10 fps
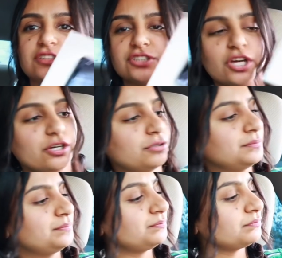So
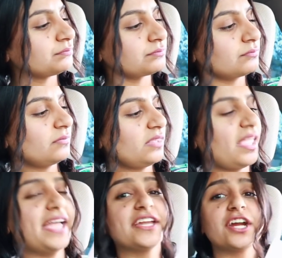
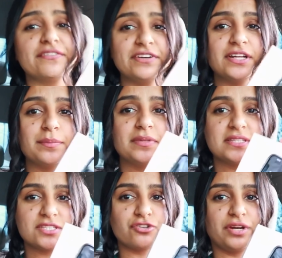I covered up the
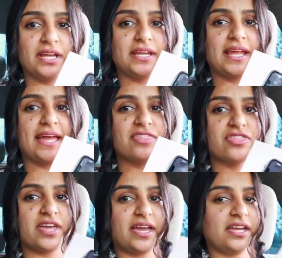screen, and
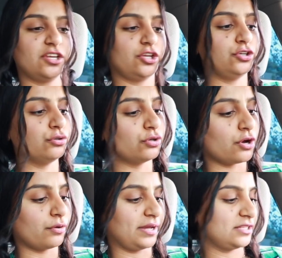then you
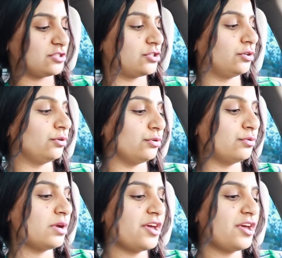go into